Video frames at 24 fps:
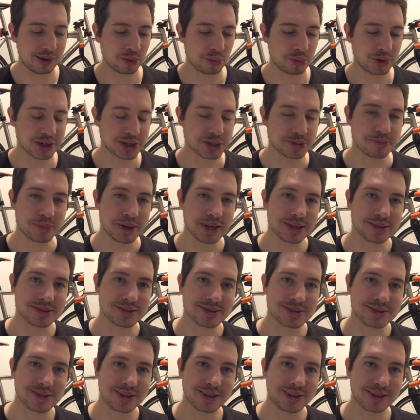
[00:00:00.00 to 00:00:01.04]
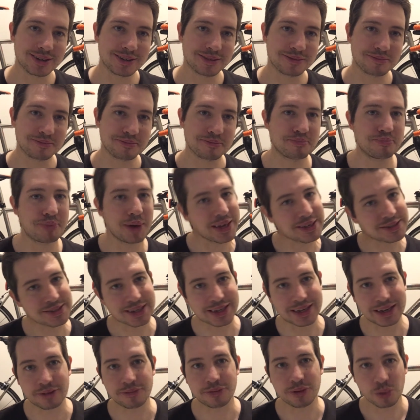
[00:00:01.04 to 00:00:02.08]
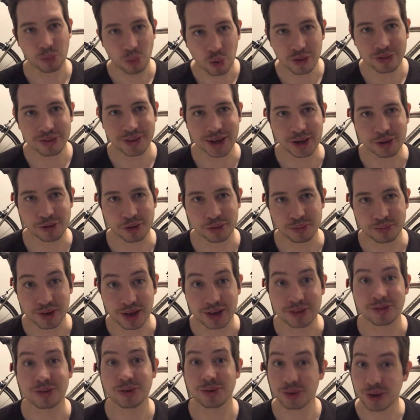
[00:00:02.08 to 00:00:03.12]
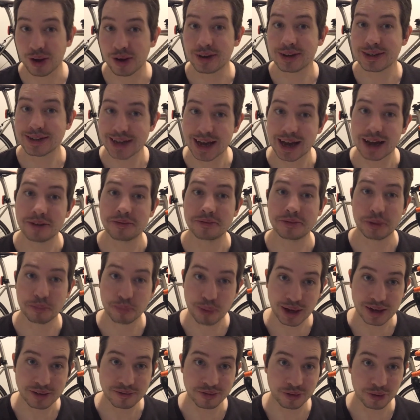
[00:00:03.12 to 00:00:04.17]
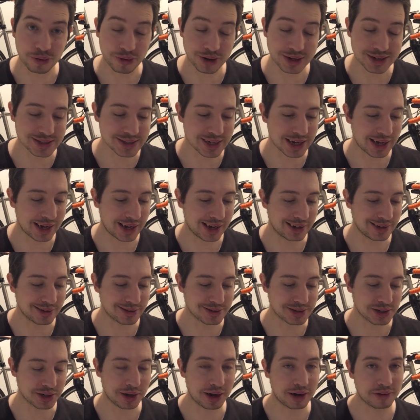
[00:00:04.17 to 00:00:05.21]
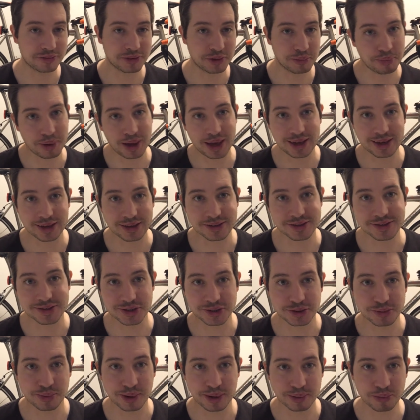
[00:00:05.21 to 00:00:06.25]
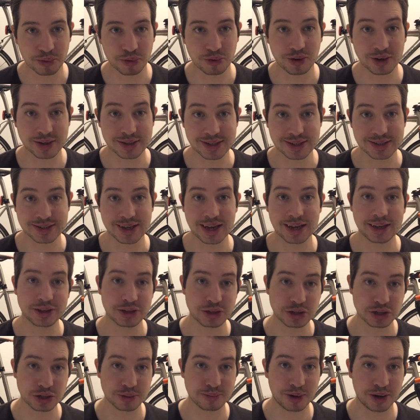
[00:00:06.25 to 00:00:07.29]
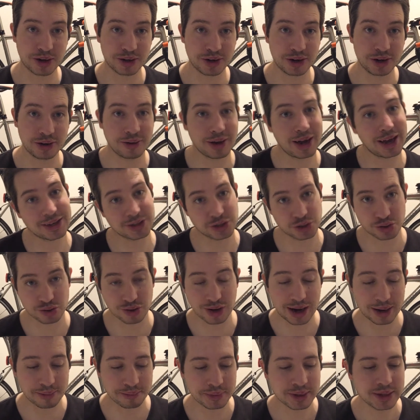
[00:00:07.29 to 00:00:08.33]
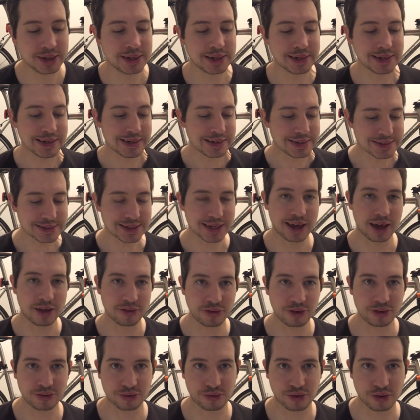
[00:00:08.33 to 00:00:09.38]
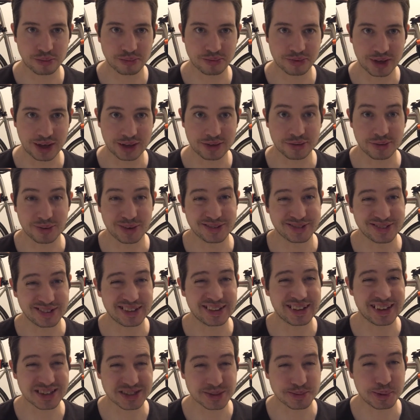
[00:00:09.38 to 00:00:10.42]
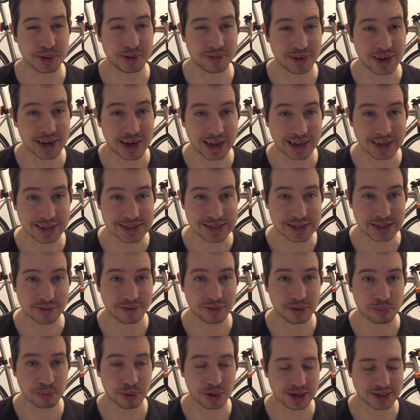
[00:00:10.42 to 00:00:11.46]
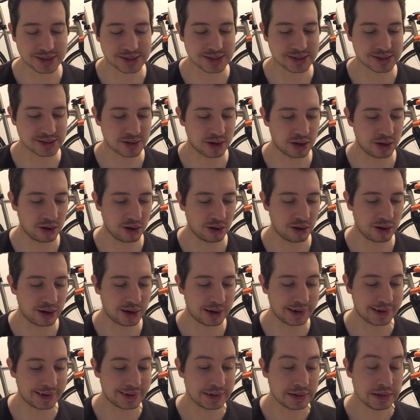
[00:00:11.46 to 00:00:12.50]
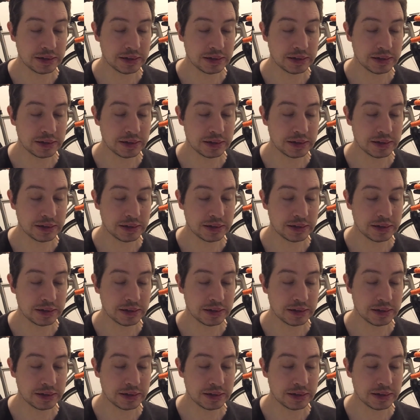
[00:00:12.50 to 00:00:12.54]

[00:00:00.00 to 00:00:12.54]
which means that basically if you want their group sets, you're going to have to pay for it, and you have to pay considerably more, as I say, than Shimano and SRAM to get those group sets. So I see that as a bit of a negative. The price is a lot higher.